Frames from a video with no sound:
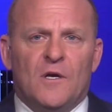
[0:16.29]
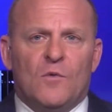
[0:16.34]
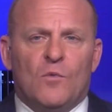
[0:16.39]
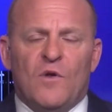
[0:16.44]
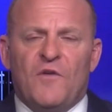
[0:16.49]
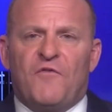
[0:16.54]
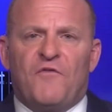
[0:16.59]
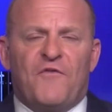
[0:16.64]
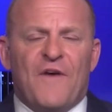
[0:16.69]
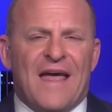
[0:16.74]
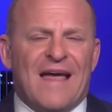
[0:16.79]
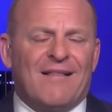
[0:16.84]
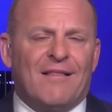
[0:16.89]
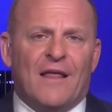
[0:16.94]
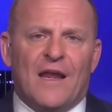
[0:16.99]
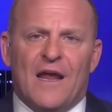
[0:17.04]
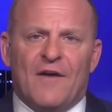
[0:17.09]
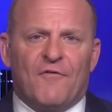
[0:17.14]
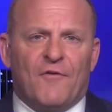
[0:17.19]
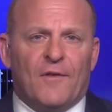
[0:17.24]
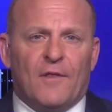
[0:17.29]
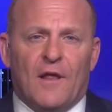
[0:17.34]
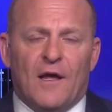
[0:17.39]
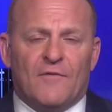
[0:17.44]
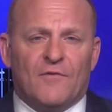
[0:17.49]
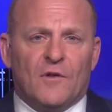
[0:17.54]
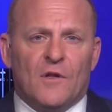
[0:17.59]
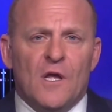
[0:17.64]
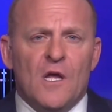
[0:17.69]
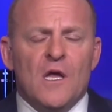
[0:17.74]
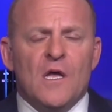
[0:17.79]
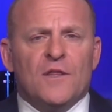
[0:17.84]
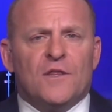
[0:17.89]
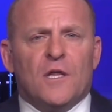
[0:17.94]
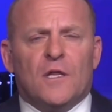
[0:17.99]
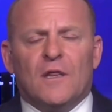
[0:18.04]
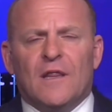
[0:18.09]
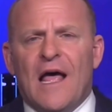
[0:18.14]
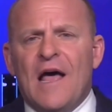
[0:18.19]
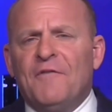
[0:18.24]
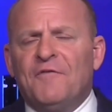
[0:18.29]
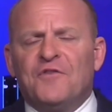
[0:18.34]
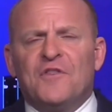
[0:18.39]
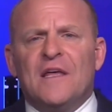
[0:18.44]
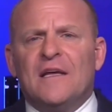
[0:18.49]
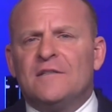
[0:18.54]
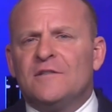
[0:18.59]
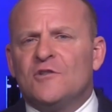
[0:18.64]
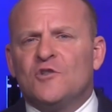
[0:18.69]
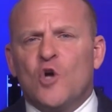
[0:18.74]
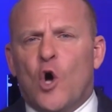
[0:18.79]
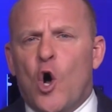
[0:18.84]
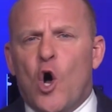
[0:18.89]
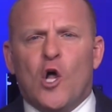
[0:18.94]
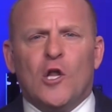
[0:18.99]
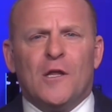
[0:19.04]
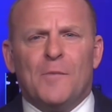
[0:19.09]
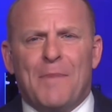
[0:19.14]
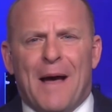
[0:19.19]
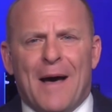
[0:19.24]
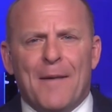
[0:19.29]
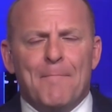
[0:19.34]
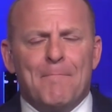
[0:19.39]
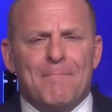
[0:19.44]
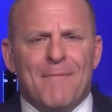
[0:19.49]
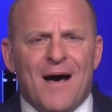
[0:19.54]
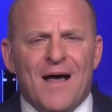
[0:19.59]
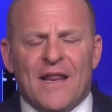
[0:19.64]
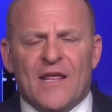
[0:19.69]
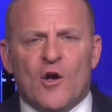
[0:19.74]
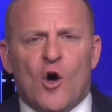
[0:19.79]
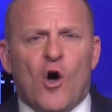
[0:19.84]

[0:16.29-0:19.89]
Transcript: We fail at every level. The left thinks it's all about money.